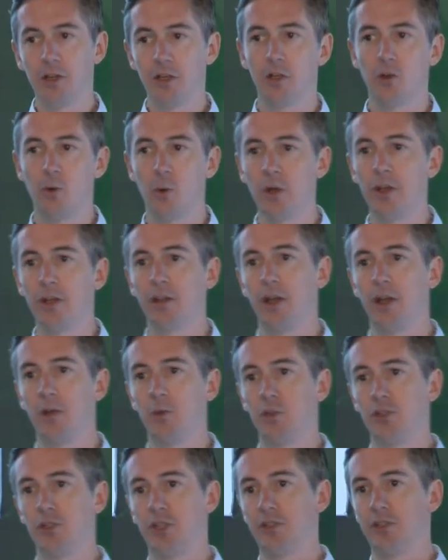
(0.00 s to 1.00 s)
it a query
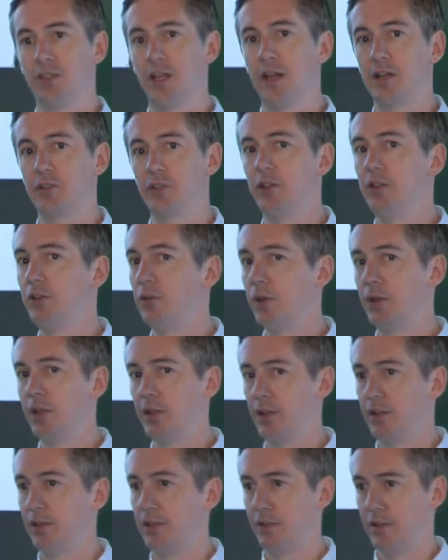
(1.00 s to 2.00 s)
language is actually doing
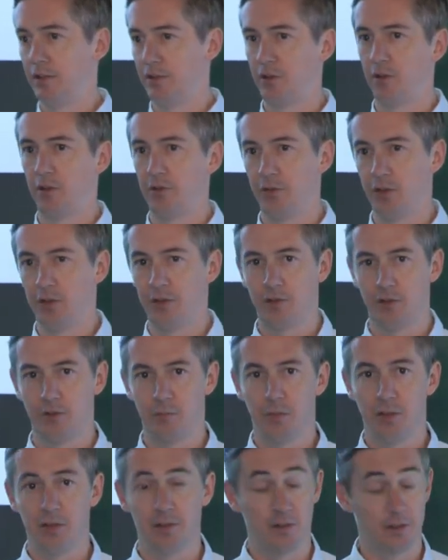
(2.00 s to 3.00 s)
it a disservice
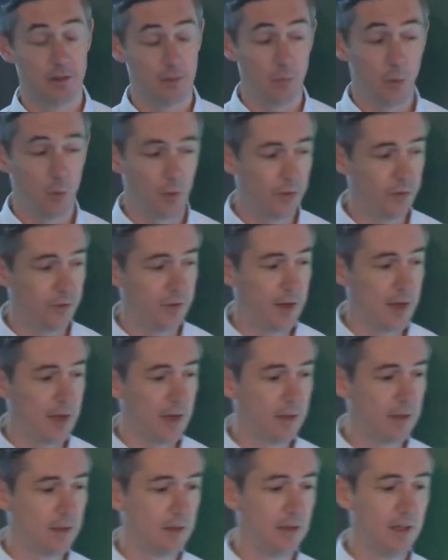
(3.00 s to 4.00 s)
because it's more than
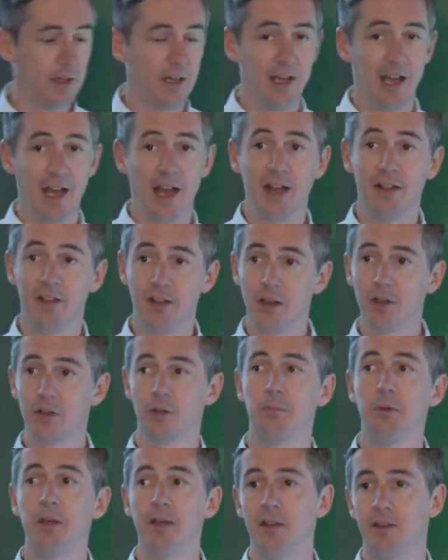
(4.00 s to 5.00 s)
that. And the other
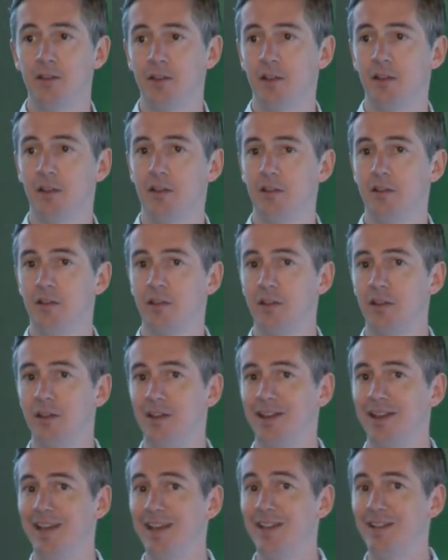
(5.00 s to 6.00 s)
piece is
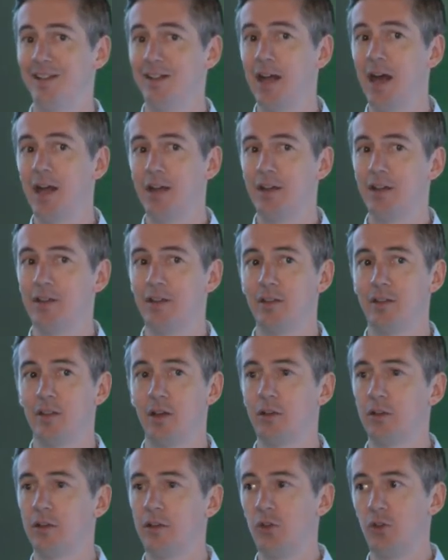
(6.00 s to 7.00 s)
it's not
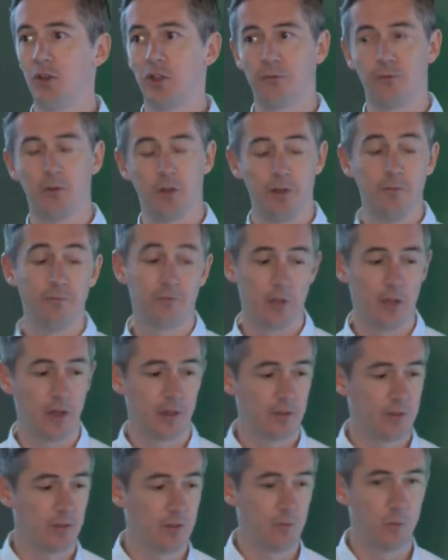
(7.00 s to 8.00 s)
necessarily just for
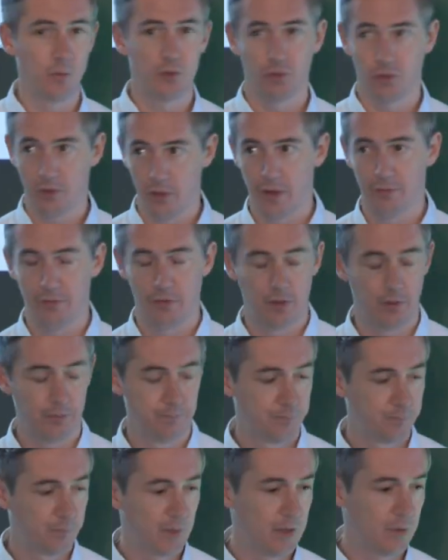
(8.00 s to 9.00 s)
influx, which I'll cover
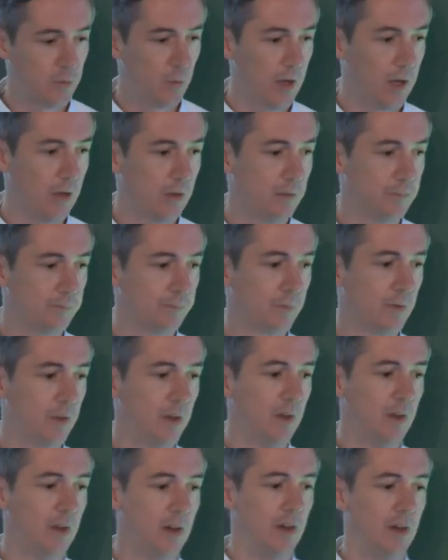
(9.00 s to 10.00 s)
as well.
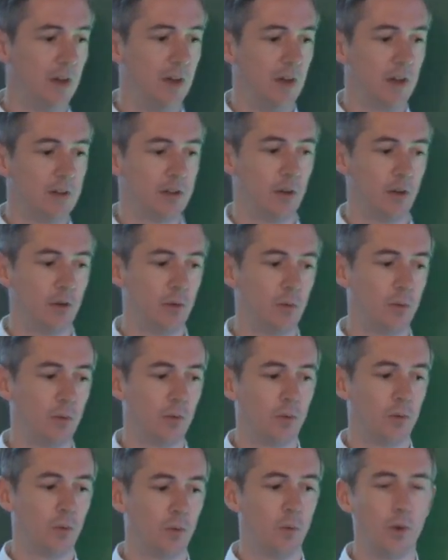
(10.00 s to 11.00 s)
So
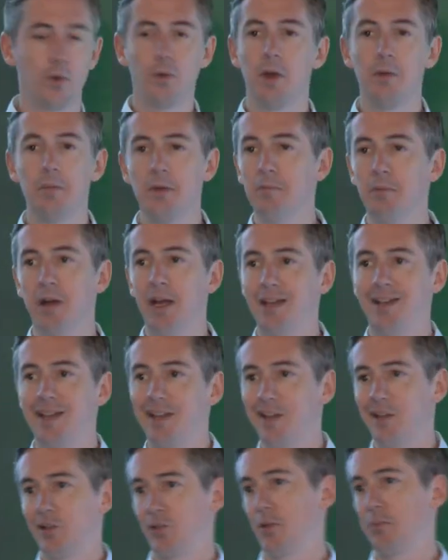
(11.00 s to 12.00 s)
what do I mean by a
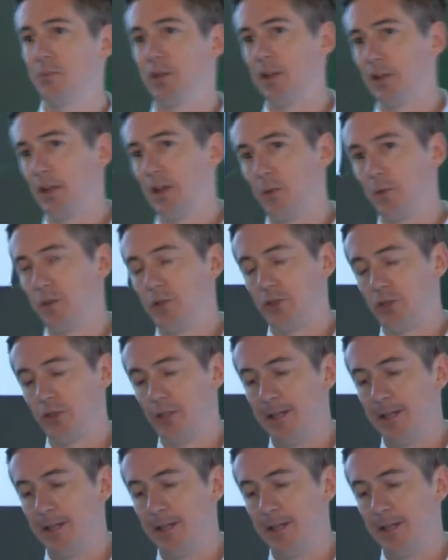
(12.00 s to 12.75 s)
data scripting language?